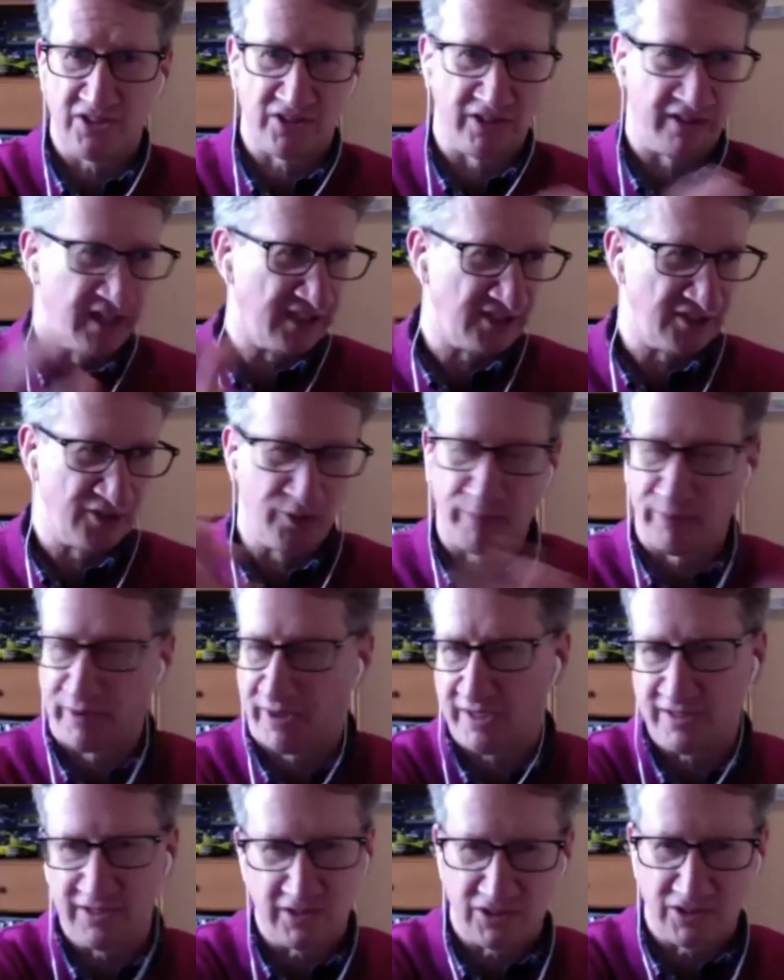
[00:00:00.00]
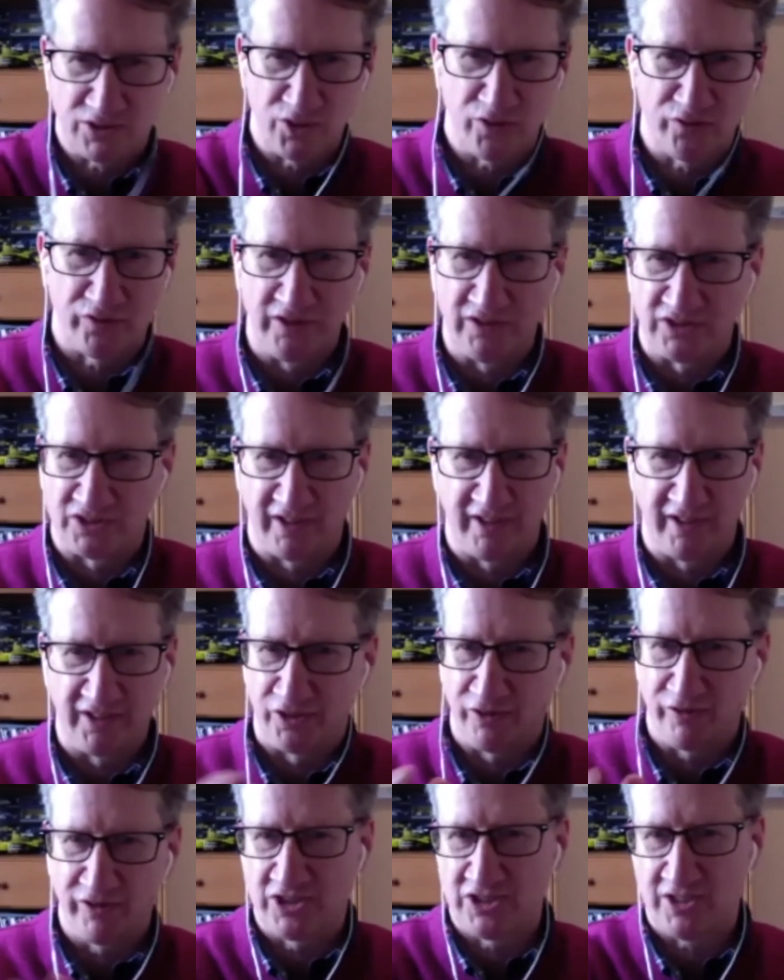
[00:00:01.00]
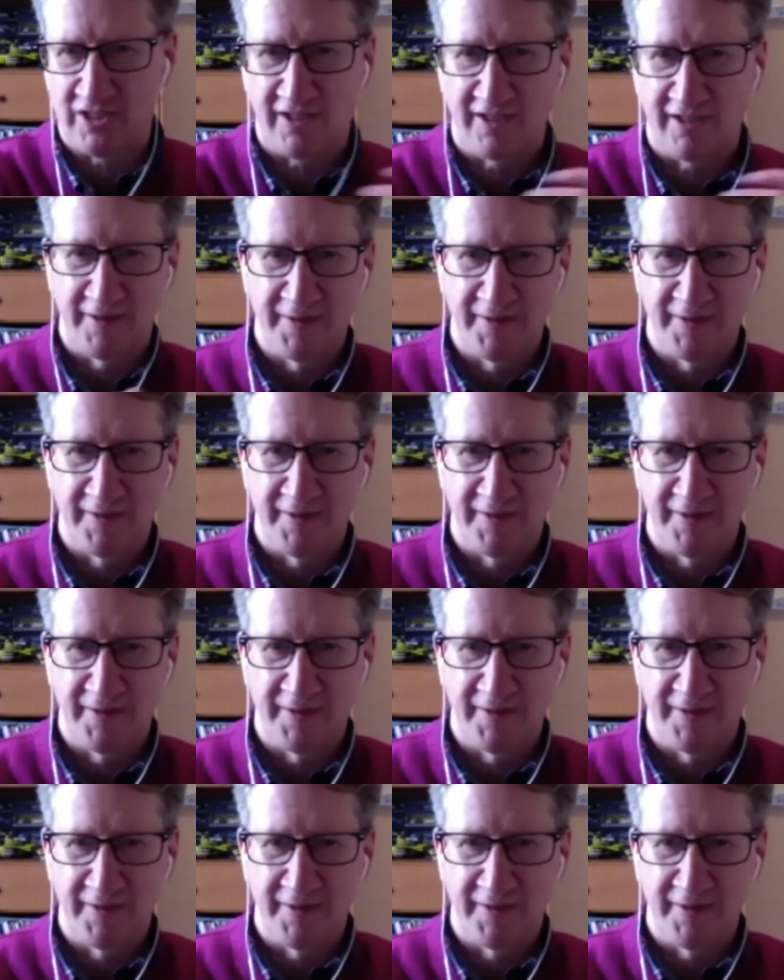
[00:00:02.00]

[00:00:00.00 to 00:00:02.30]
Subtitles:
Do they still play the stuff? Do you still encourage it?